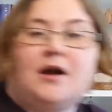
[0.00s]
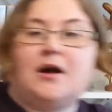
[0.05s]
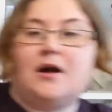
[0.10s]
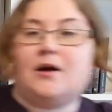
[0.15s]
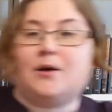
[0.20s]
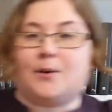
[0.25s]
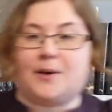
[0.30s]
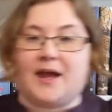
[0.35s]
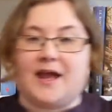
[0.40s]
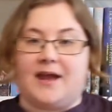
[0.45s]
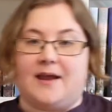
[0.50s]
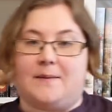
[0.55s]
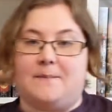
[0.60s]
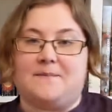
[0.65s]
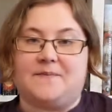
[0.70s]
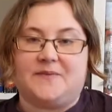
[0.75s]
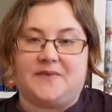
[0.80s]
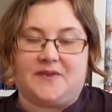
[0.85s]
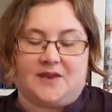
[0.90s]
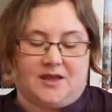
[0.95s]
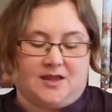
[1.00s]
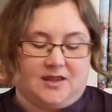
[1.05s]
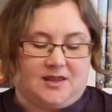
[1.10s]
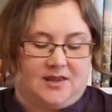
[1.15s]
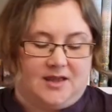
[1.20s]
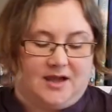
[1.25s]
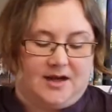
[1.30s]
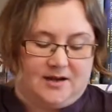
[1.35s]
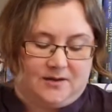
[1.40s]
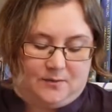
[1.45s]
Okay,
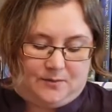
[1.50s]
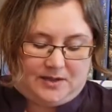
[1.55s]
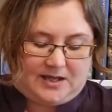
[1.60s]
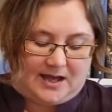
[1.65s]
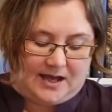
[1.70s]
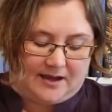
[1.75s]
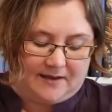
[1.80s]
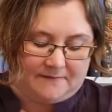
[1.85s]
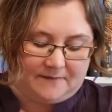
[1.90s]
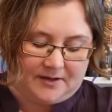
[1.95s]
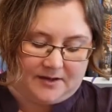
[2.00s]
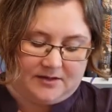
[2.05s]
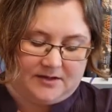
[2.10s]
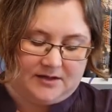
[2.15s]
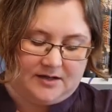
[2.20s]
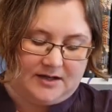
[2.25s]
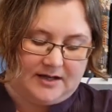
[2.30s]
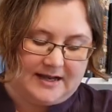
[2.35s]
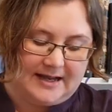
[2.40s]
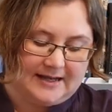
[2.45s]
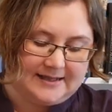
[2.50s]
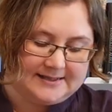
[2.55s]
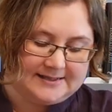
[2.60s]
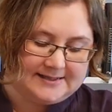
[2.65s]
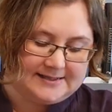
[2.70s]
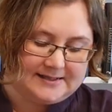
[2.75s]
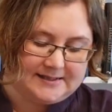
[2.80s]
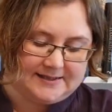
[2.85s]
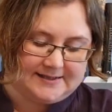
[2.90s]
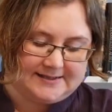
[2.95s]
then we have the
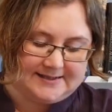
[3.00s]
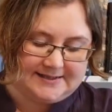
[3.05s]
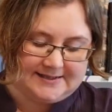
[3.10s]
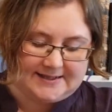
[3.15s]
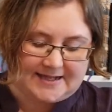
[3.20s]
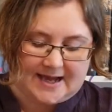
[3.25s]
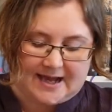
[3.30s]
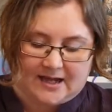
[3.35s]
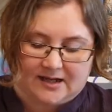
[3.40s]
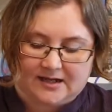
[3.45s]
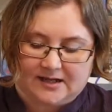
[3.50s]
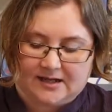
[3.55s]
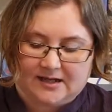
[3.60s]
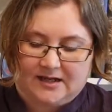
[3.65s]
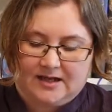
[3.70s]
next stack.